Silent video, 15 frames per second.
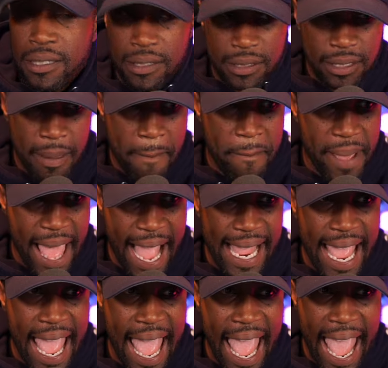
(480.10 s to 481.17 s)
the back
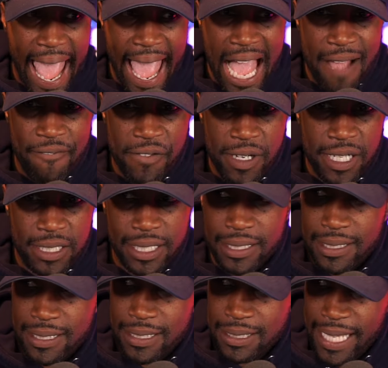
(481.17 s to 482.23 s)
half of the
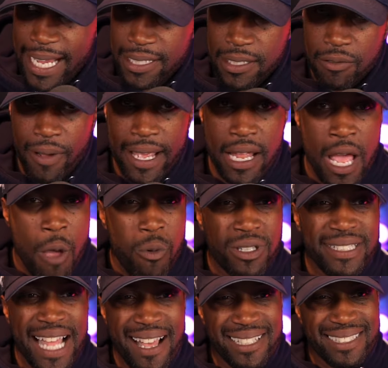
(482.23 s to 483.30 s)
season, right? Well,
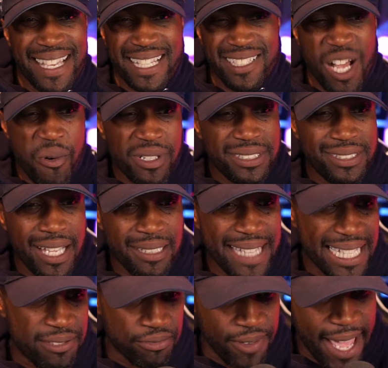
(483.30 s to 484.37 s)
now it's like, you know what, Tuck?
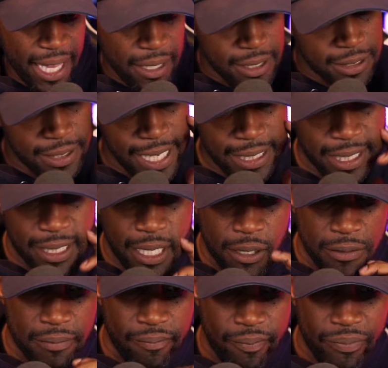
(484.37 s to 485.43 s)
That's regular season, though.
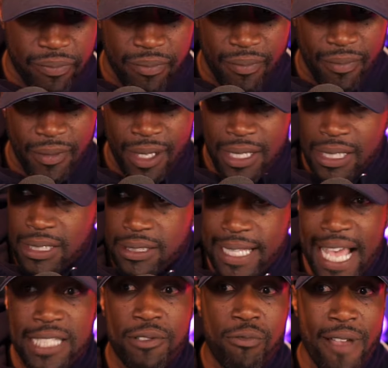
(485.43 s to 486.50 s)

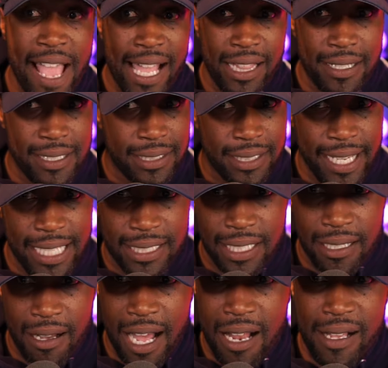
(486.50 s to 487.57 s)
That's regular season,
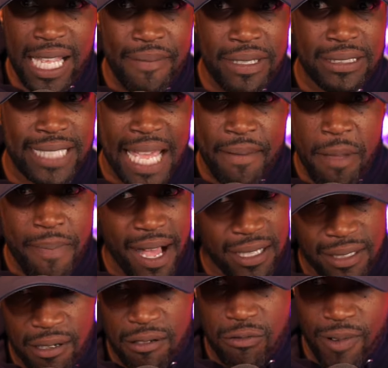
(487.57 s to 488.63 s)
though. I don't give a damn about
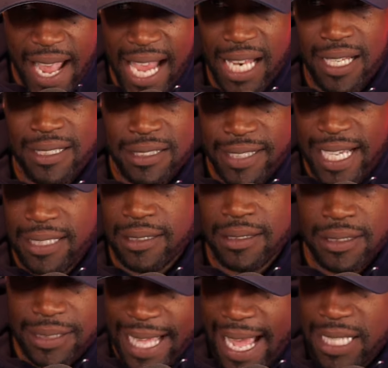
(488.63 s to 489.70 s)
no regular season
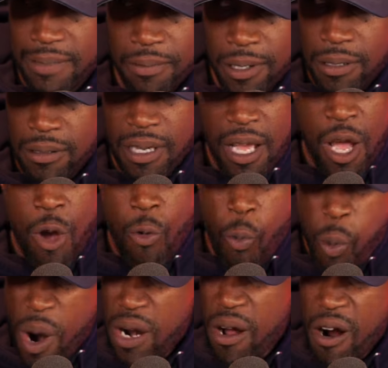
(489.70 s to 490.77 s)
stats, bro.
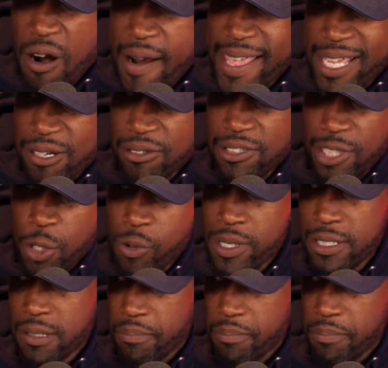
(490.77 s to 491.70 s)
What are you doing in the